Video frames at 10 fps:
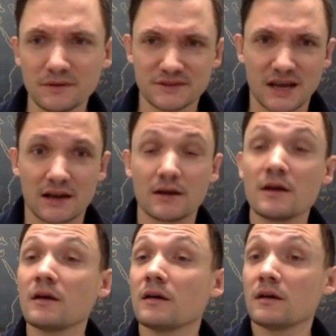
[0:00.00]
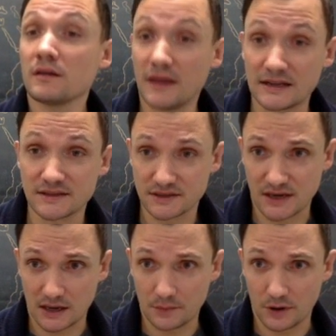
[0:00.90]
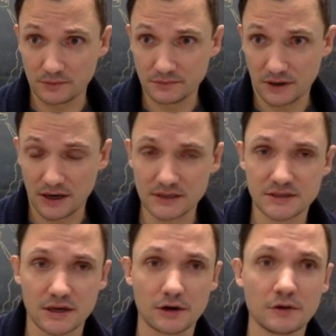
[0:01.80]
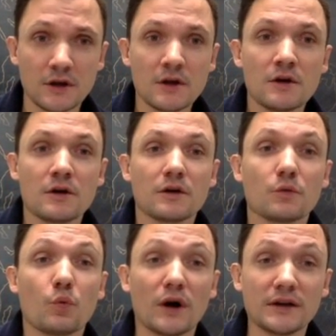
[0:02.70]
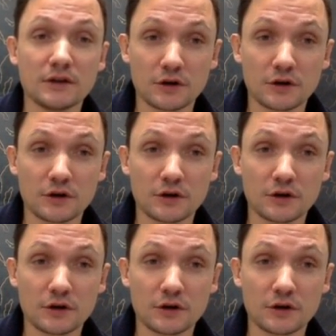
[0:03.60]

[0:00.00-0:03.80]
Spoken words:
have said. That's the second part, all right? So what you're